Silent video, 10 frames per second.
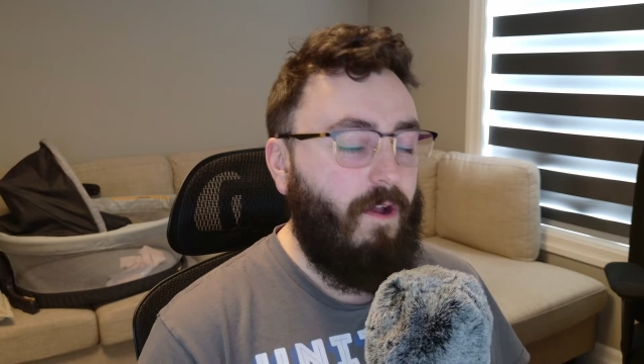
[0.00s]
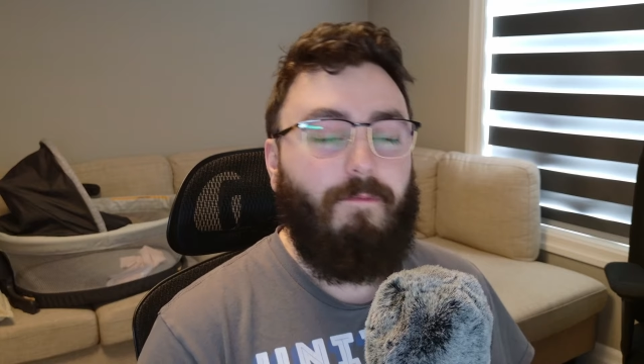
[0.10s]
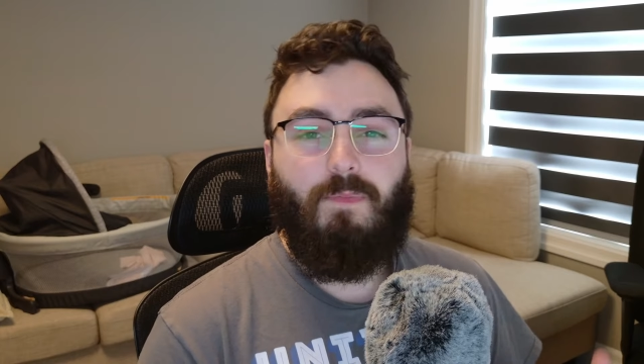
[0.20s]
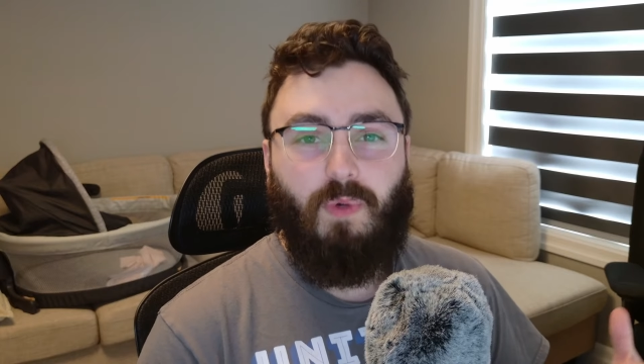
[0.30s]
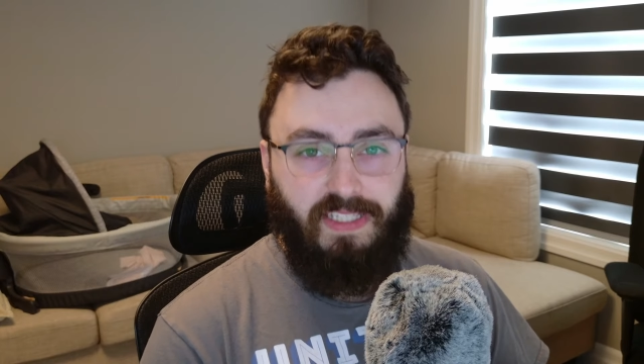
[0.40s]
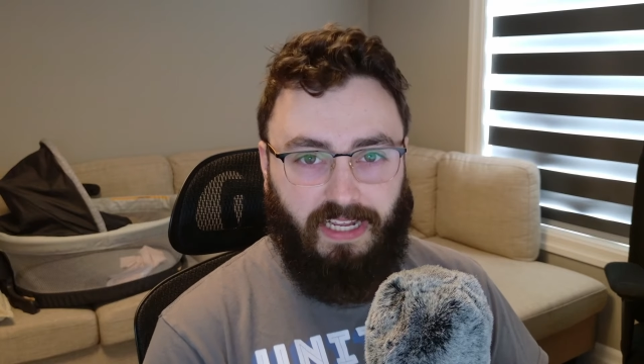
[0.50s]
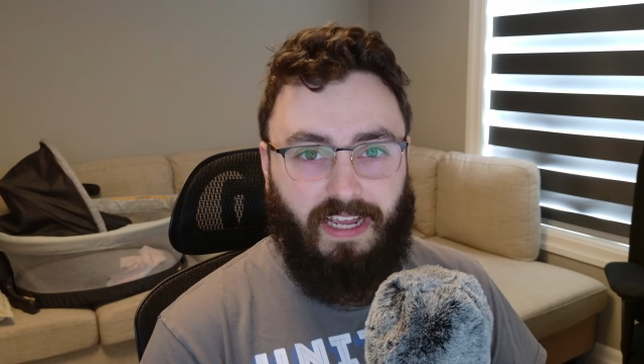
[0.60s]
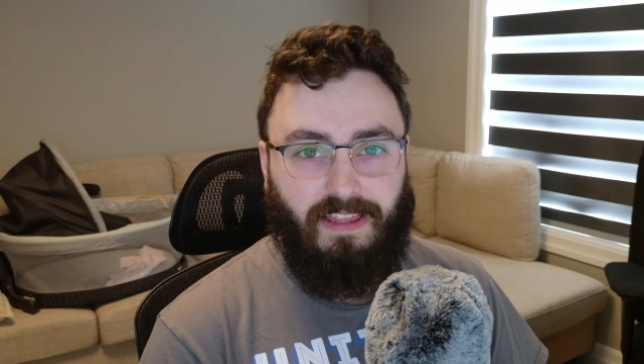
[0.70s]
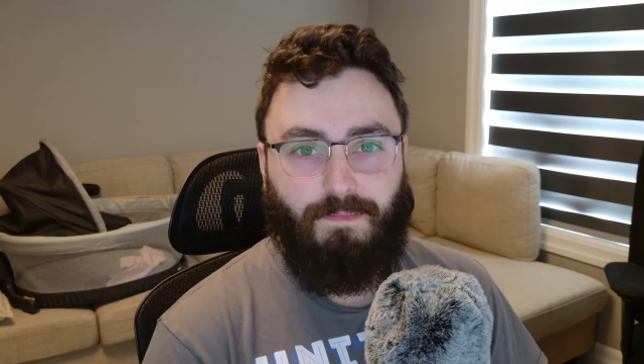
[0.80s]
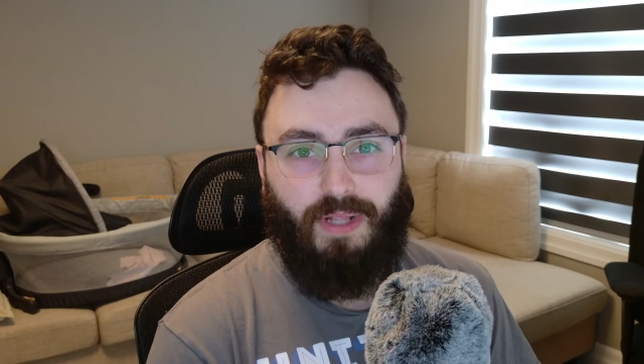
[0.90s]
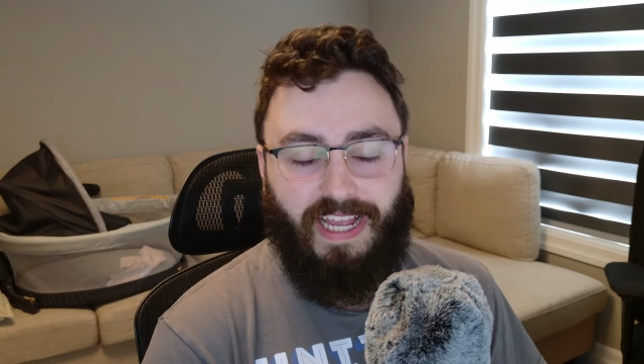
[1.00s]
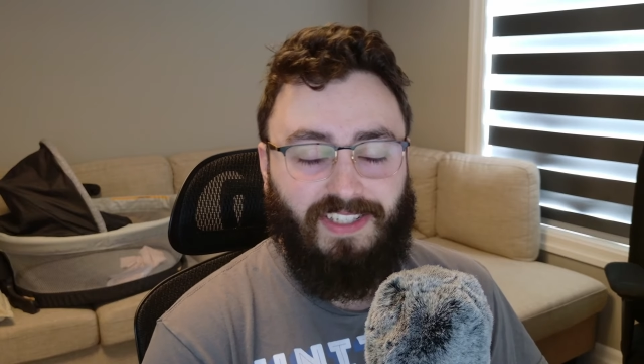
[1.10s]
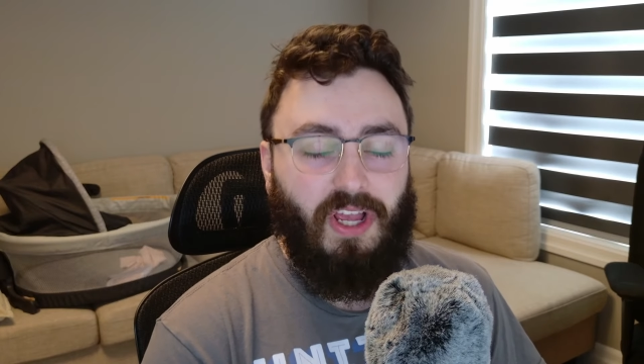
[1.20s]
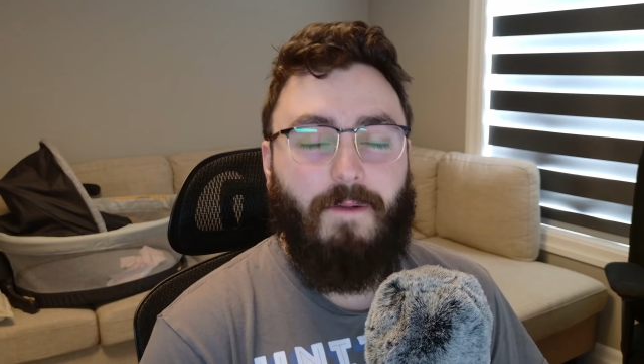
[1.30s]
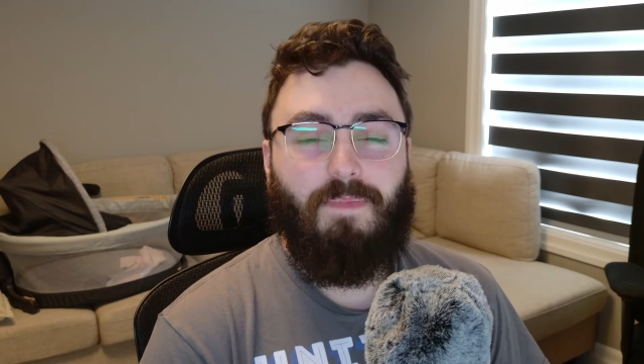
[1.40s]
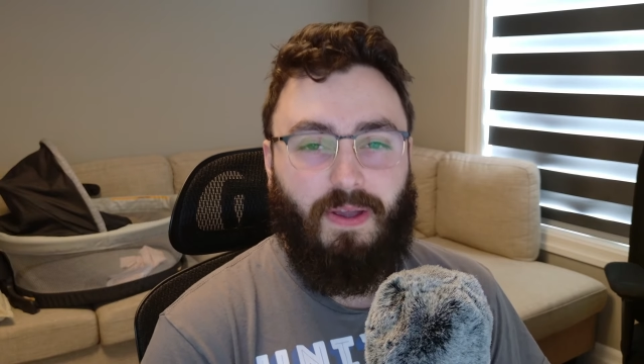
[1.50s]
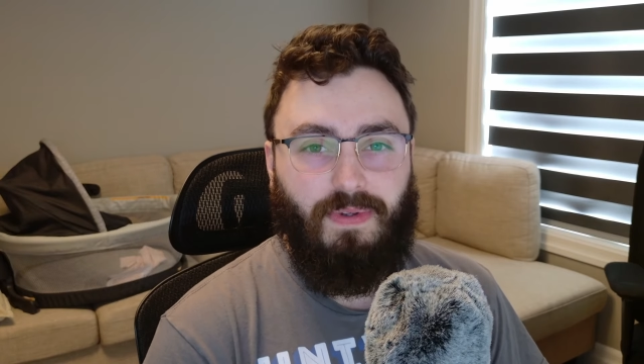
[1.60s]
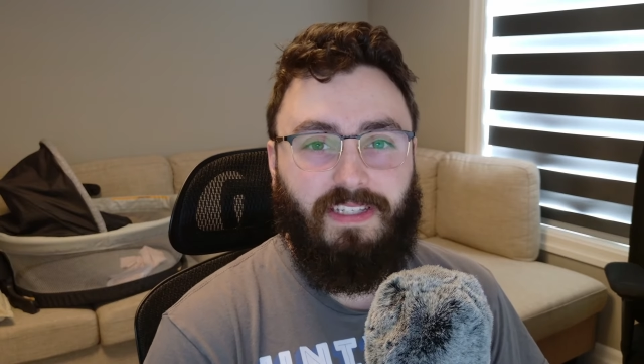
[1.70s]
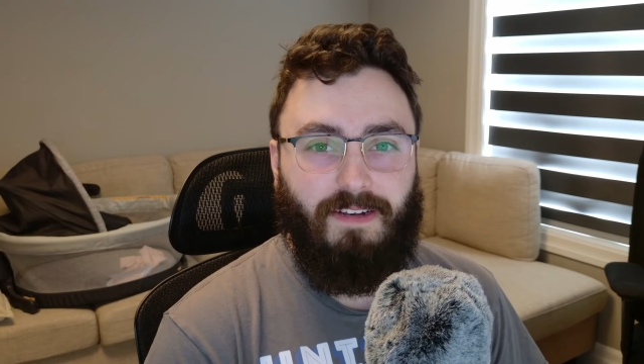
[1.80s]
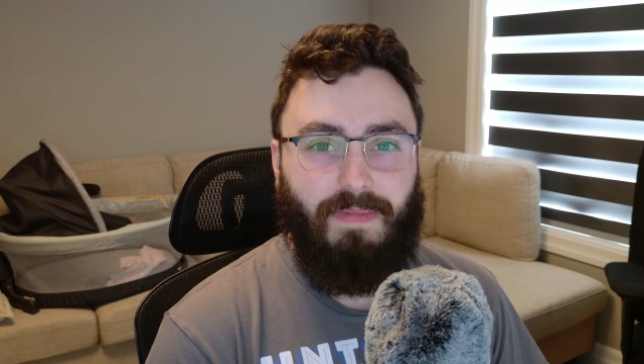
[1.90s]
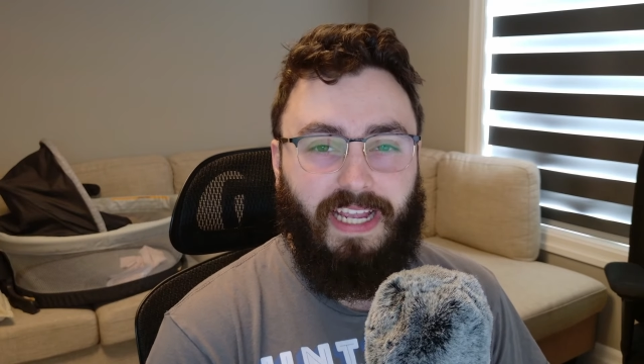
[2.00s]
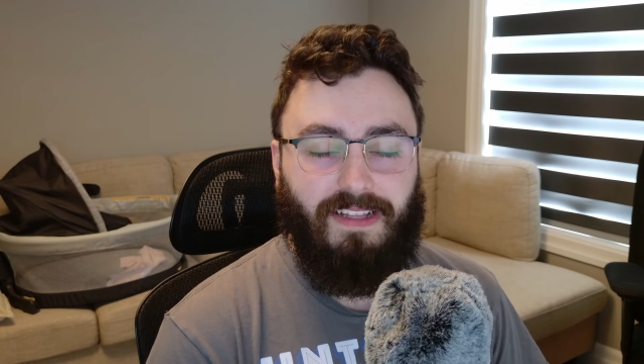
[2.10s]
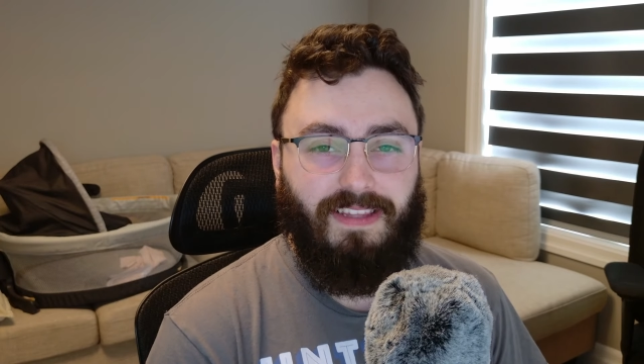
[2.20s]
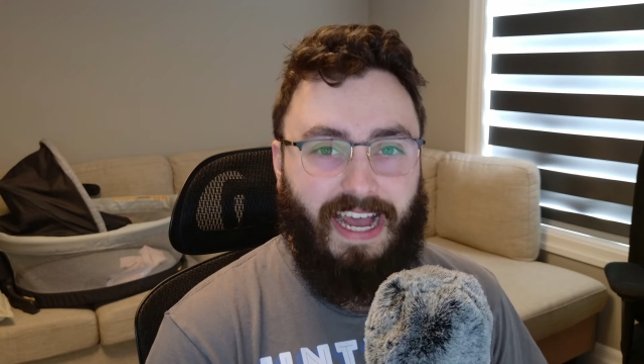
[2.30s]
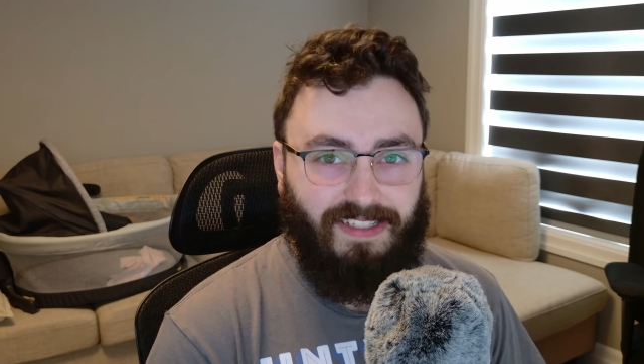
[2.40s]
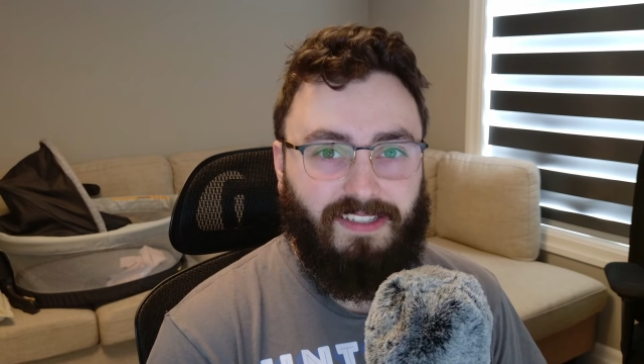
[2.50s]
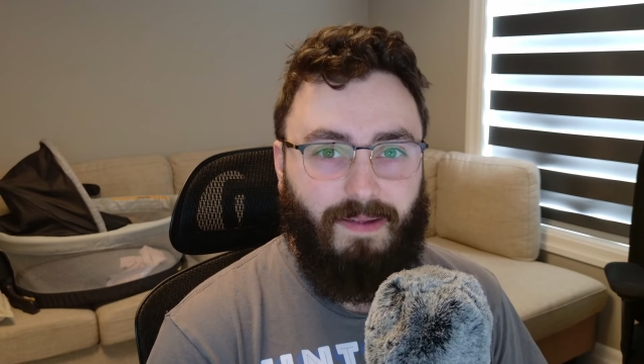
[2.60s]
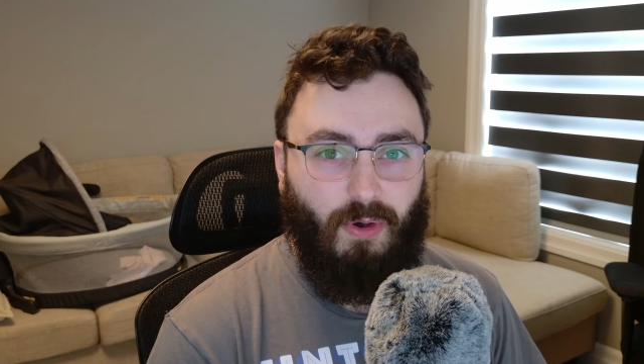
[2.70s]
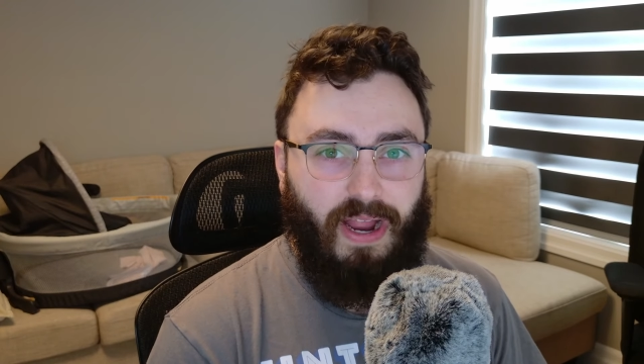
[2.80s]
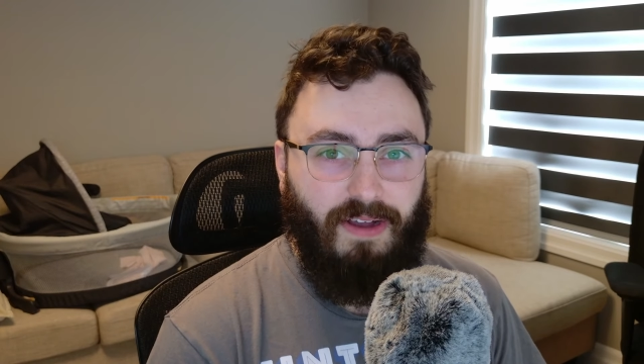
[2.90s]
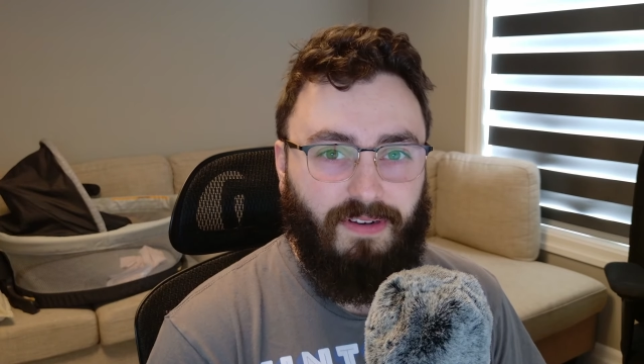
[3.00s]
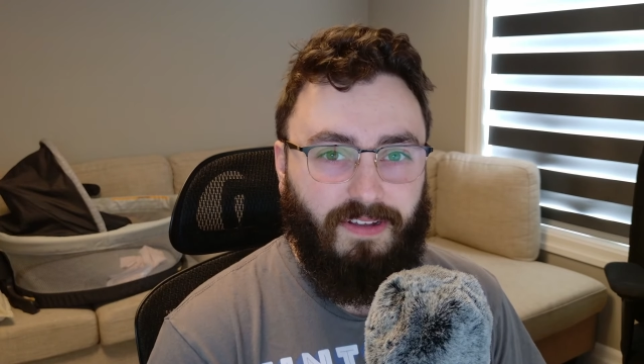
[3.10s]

we did hit the plays that we did make last time around.